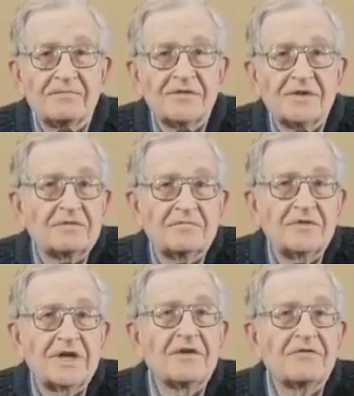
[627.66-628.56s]
So
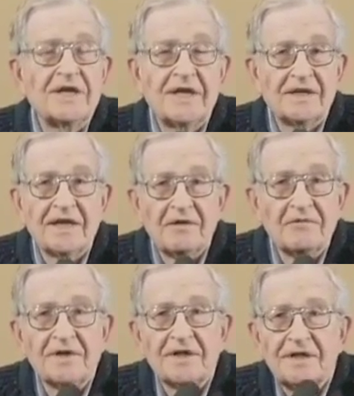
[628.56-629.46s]
you can't find out
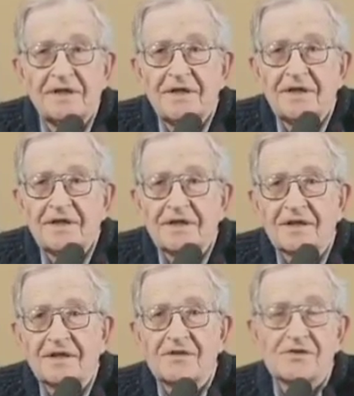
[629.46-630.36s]
that way.
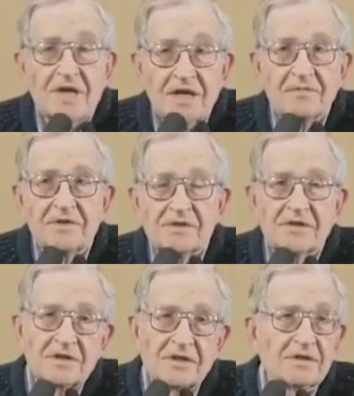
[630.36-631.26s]
The statements
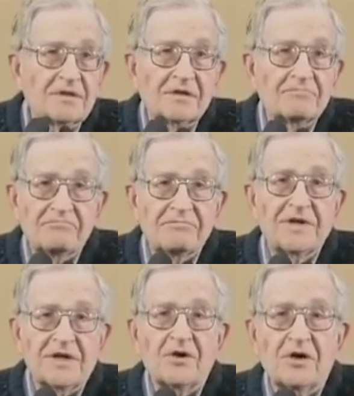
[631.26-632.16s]
that you hear are
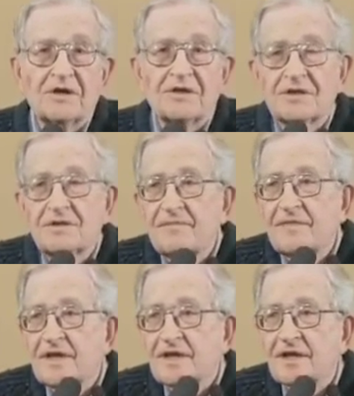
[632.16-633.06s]
pretty hawkish.
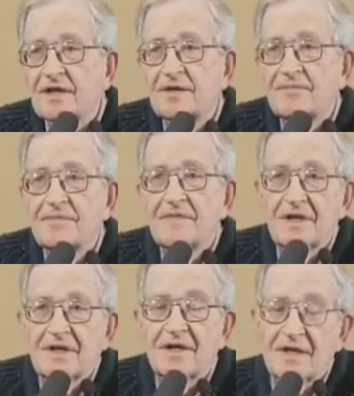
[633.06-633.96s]

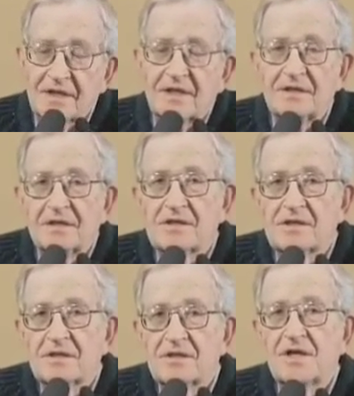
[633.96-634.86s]
And it
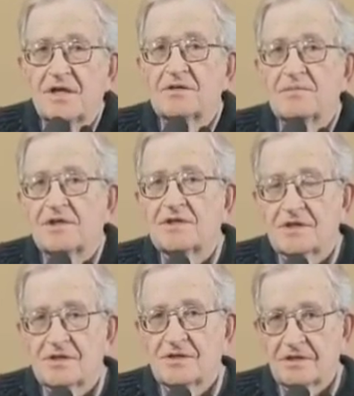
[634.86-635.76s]
doesn't change much
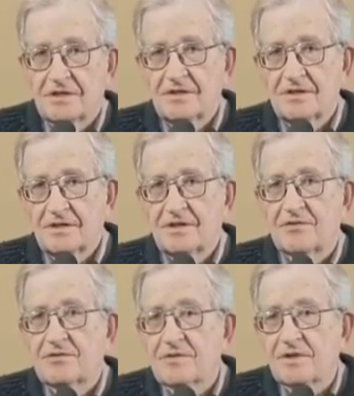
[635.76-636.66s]
as you
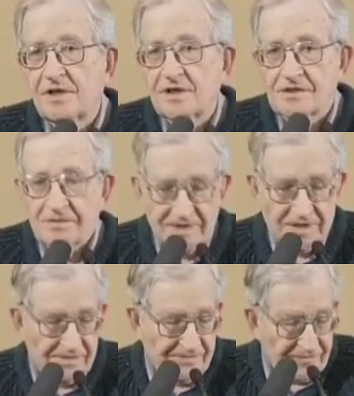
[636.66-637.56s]
go through the list, but
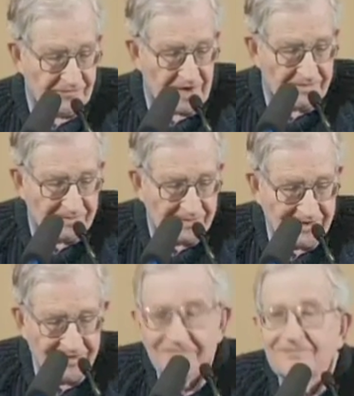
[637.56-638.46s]
I'll wrap up
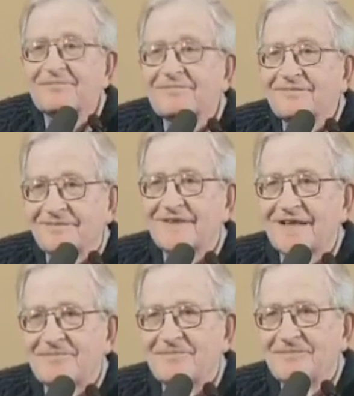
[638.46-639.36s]
here. Okay.